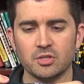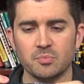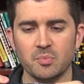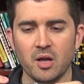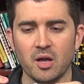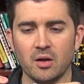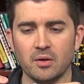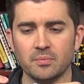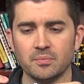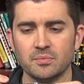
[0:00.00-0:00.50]

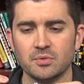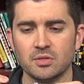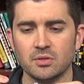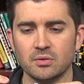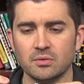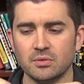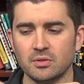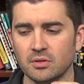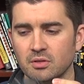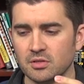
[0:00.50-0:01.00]
smell.
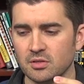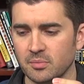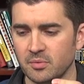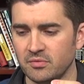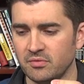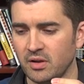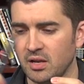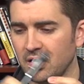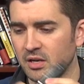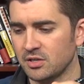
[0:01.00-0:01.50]
So there are some
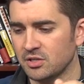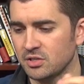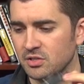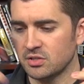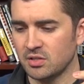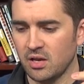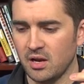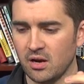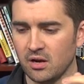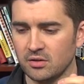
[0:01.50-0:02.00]

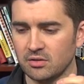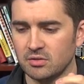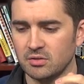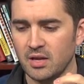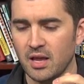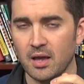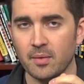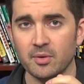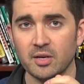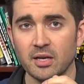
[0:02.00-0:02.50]
advantages there to
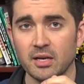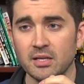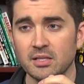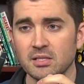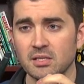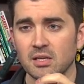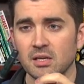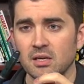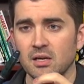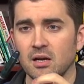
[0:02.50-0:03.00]

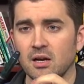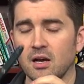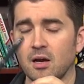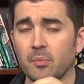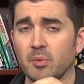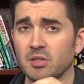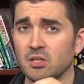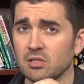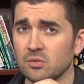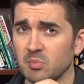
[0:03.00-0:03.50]
ebonite,
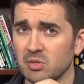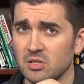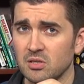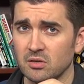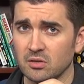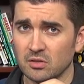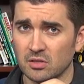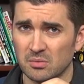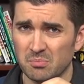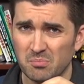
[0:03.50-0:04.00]
um, but this
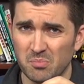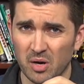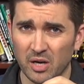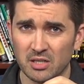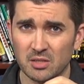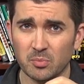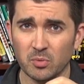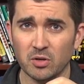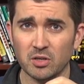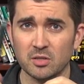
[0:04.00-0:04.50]
material is
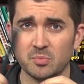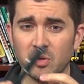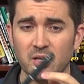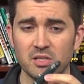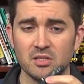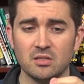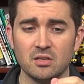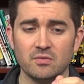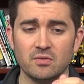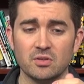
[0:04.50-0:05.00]
much more
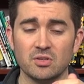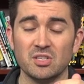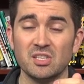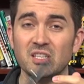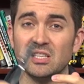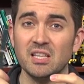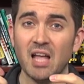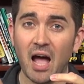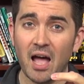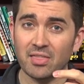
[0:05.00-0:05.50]
expensive. There's
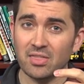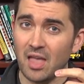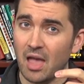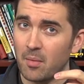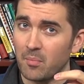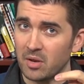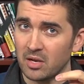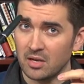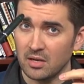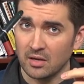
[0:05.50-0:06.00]
not
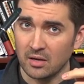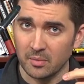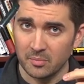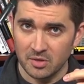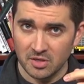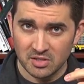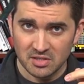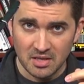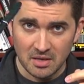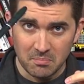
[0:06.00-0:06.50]
that many
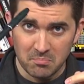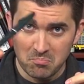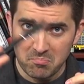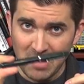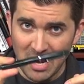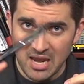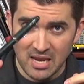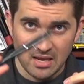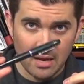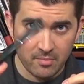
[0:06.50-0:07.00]
companies that
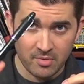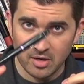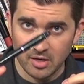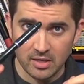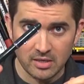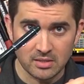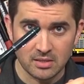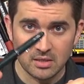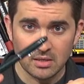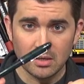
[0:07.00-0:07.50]
make
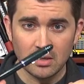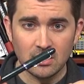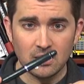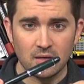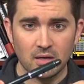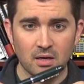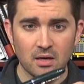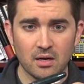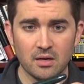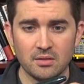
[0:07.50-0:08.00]
ebonite
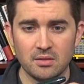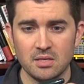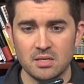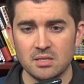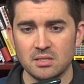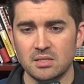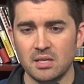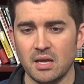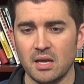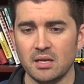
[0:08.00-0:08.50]
uh,
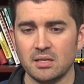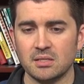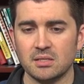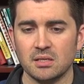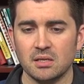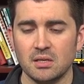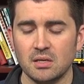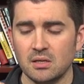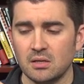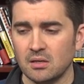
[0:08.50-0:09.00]
these days.
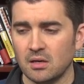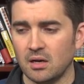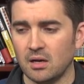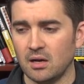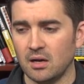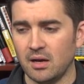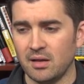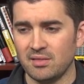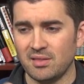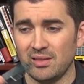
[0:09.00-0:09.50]

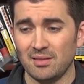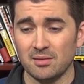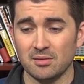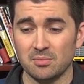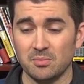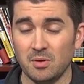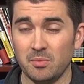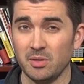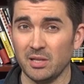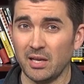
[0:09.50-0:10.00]
Uh, I think
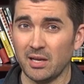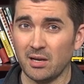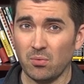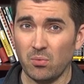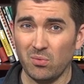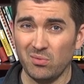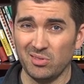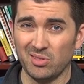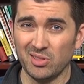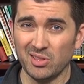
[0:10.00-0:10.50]
there's maybe like
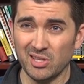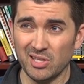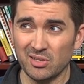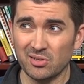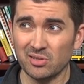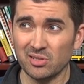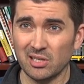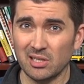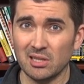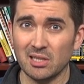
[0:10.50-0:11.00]

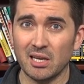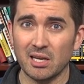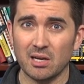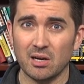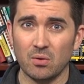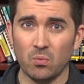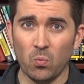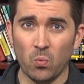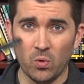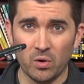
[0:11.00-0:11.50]
literally like
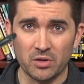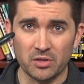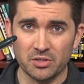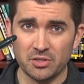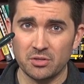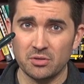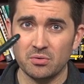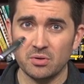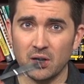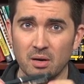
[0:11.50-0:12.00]
one or
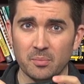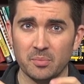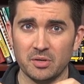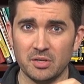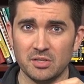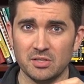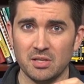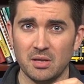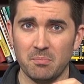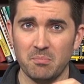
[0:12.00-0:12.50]
two
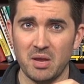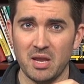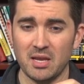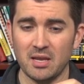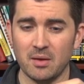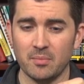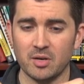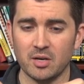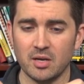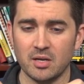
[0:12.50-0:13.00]
companies that make
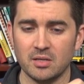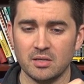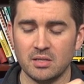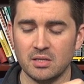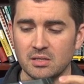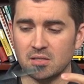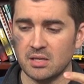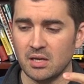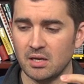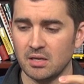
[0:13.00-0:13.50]
ebonite
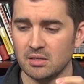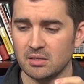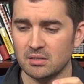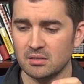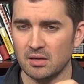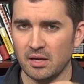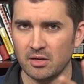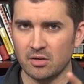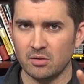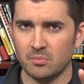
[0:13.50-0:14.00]
these
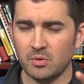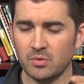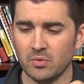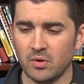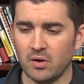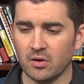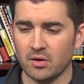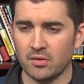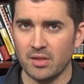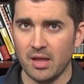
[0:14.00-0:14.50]
days. I could be
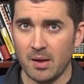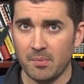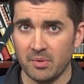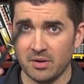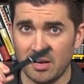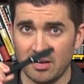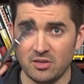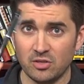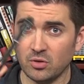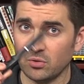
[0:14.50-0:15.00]
wrong on that,
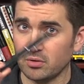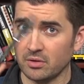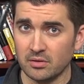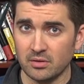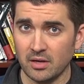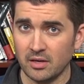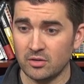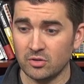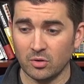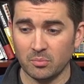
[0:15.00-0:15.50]
but I
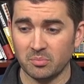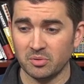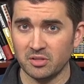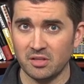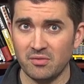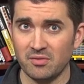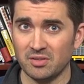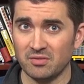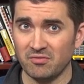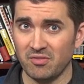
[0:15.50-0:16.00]
don't I don't
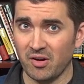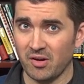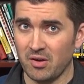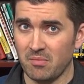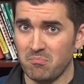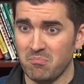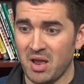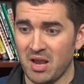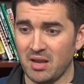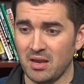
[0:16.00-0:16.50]
believe it's very
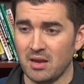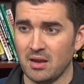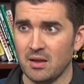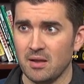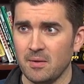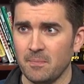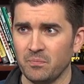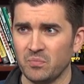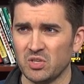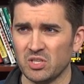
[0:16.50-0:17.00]
many,
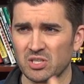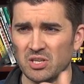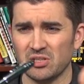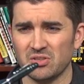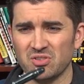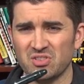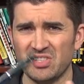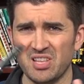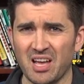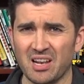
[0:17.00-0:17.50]
just because
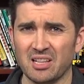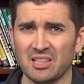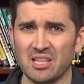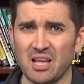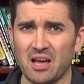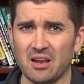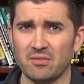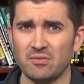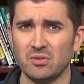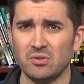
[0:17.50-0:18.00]
there's not a
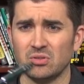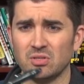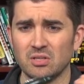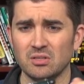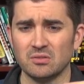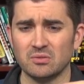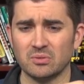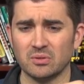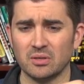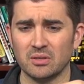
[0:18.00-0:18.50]
lot of
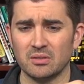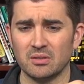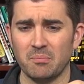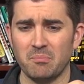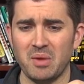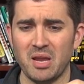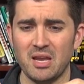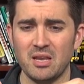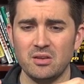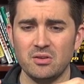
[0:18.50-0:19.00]
uses for it. The
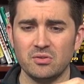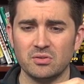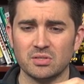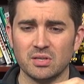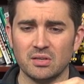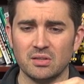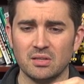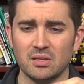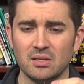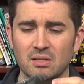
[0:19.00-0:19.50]
main use
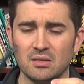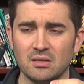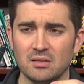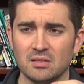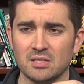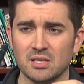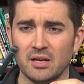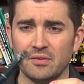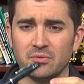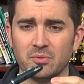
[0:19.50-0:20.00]
I think,
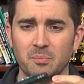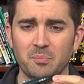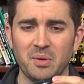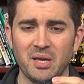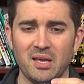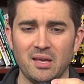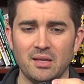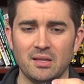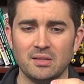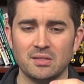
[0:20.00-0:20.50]
aside from
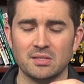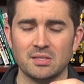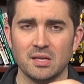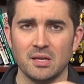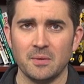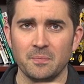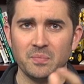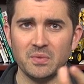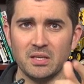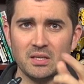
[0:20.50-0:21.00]
pens,
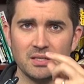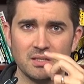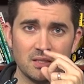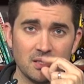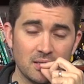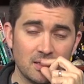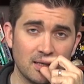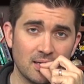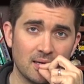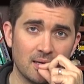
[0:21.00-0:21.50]
is
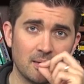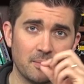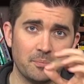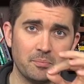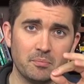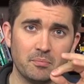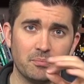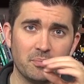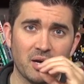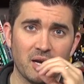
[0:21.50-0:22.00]
in uh,
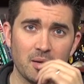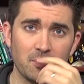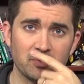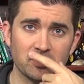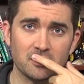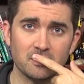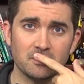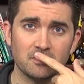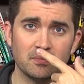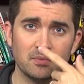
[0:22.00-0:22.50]

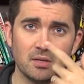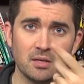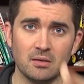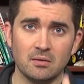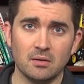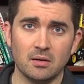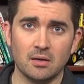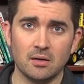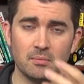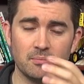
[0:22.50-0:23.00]
pipes
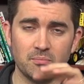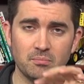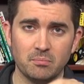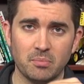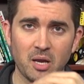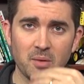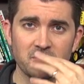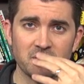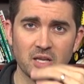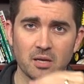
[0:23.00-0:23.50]
and uh,
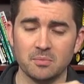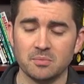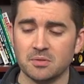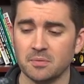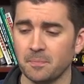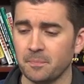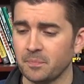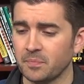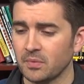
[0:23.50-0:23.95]
pipe stems.